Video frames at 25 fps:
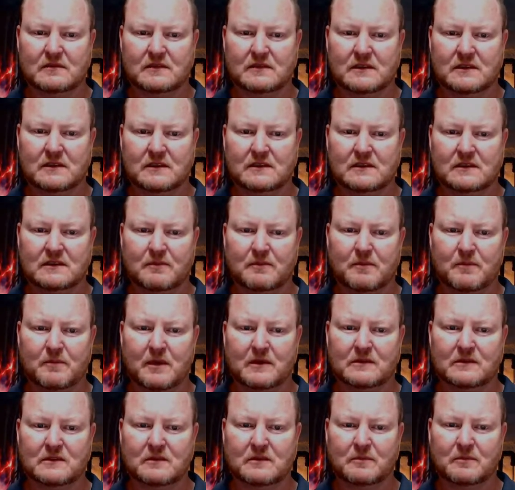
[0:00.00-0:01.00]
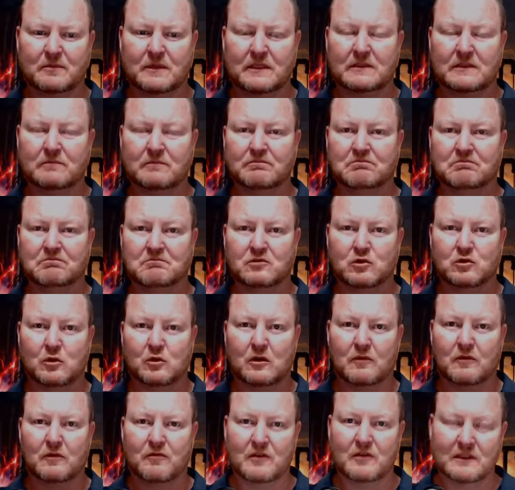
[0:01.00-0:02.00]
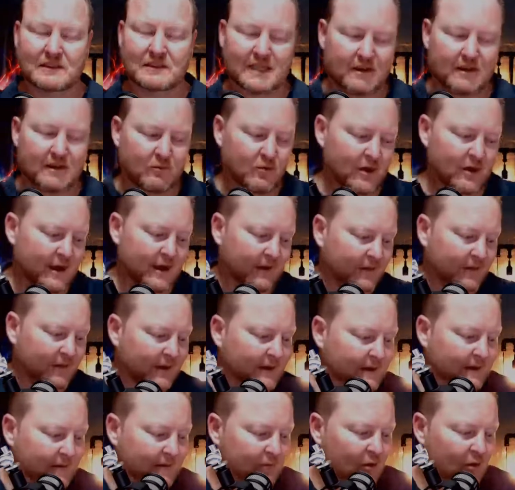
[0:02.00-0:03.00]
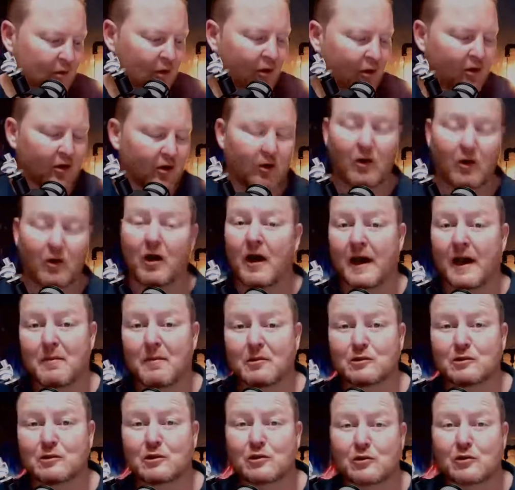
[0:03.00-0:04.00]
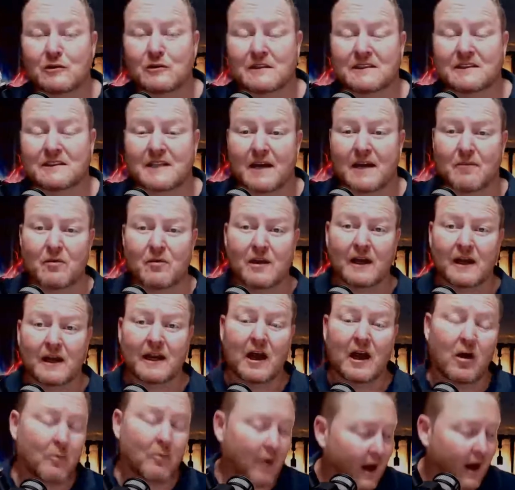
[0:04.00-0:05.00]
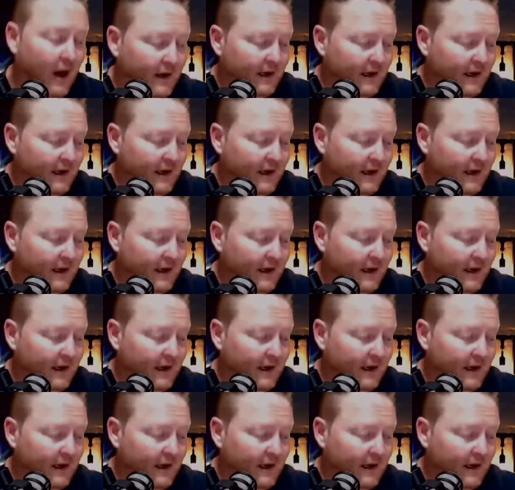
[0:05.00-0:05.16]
is supposed to be sort of the same thing or, or, are able to do the same thing in our mind?